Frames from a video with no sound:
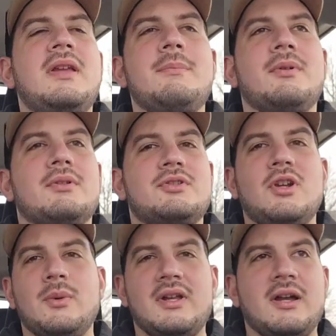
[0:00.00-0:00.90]
people
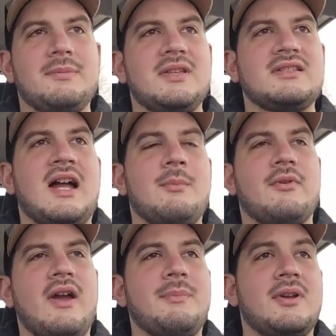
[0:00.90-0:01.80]
showing up this time
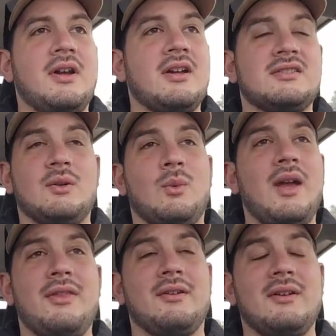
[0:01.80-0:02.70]
around because the
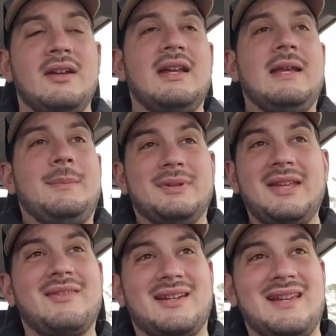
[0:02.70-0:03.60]
weather,
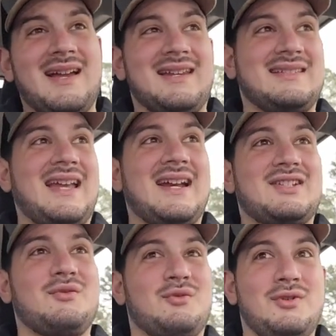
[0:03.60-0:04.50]
believe it or not, is
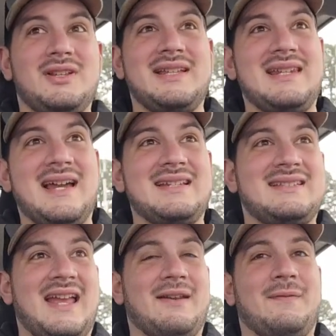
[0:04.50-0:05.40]
actually really
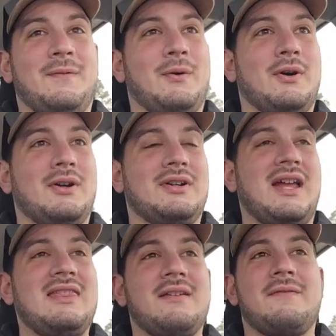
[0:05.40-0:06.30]
nice out for
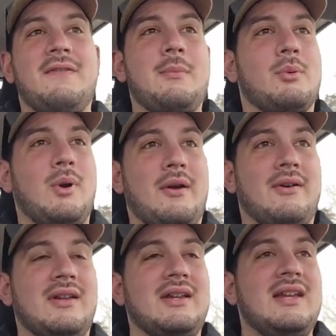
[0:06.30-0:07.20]
end of
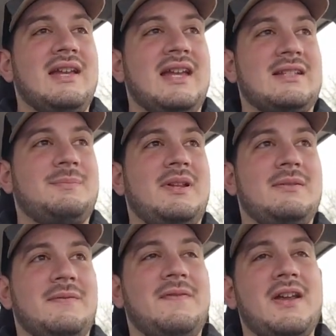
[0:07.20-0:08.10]
February. It's
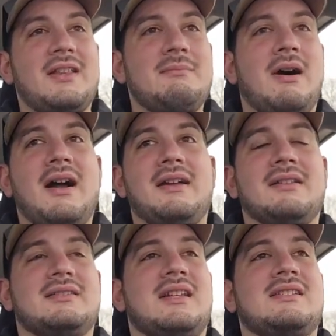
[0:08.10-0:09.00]
been fairly
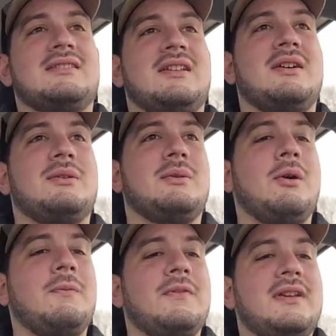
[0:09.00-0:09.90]
mild, and so
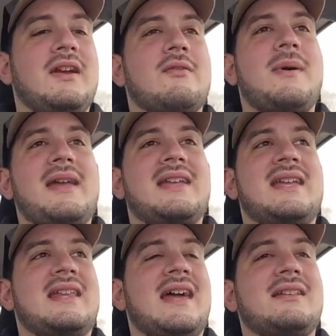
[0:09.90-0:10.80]
hopefully everybody could
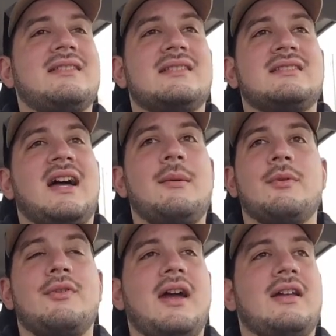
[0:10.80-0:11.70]
get out this time
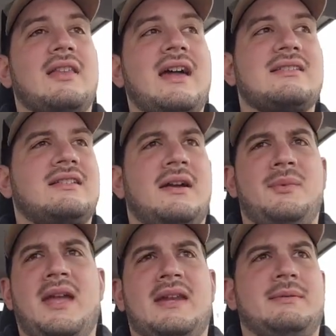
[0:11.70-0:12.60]
around. Last time
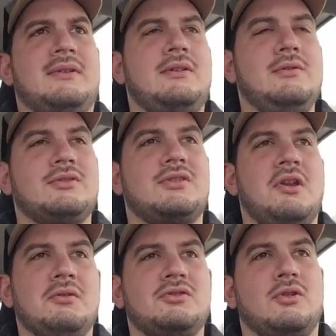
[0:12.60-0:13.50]
we had a huge
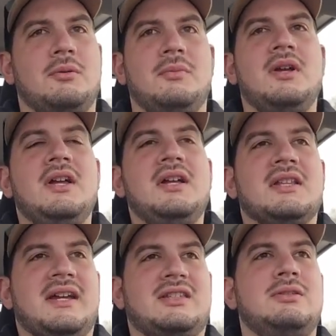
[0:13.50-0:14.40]

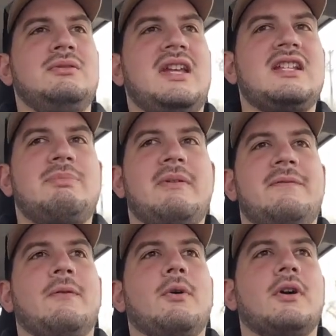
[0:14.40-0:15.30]
snowstorm like two days
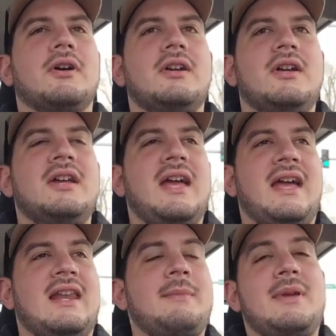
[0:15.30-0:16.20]
before,
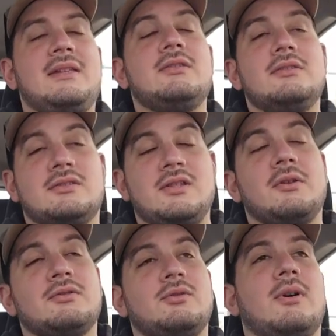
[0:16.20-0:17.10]
and I mean
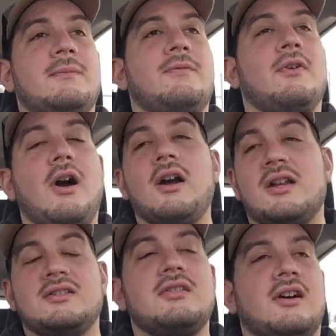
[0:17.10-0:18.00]
snowstorm for
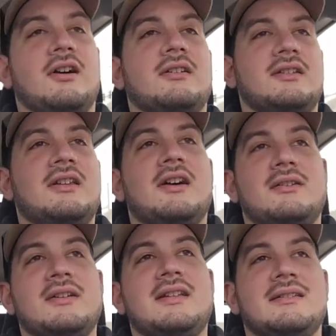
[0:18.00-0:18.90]
Arkansas, you
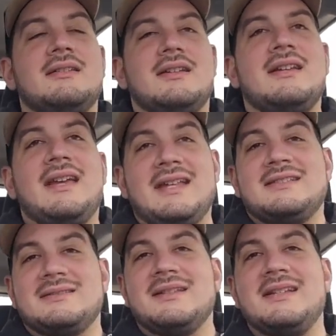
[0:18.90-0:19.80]
know,
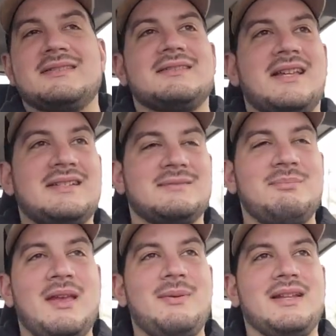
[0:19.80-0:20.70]
it's it's it's
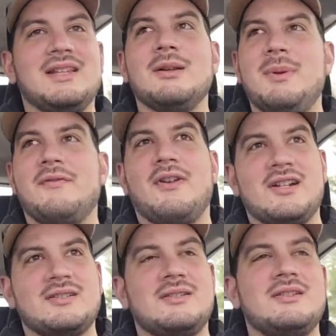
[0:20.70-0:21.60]
maybe a little bit for
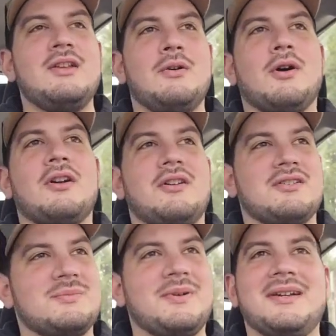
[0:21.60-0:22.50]
us New
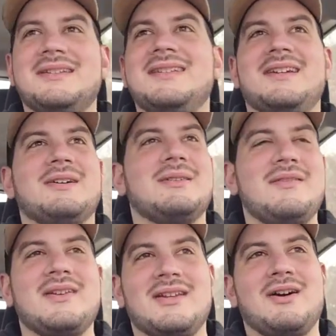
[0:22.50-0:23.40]
Yorkers, but you know,
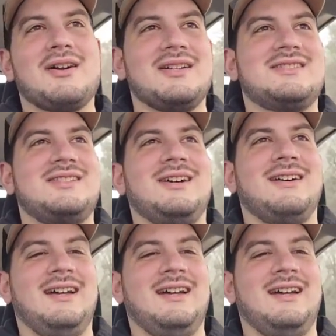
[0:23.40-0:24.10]
living in Arkansas,